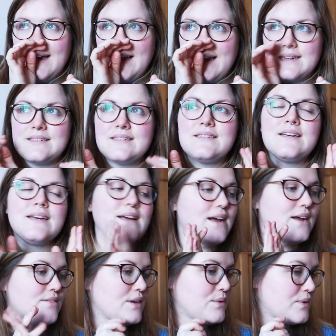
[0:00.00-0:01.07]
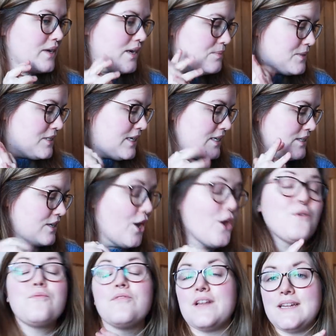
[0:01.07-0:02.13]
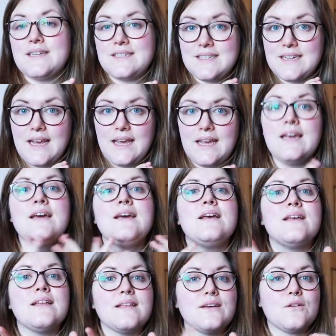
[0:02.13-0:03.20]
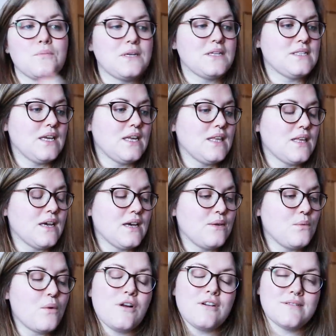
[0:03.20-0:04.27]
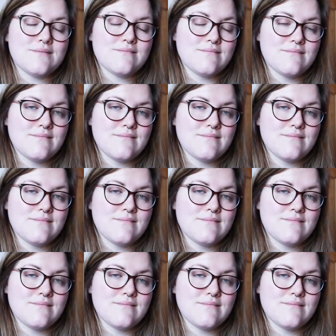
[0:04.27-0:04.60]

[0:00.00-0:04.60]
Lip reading: And I really want a cup of tea, so hopefully today it will be a tea that I want.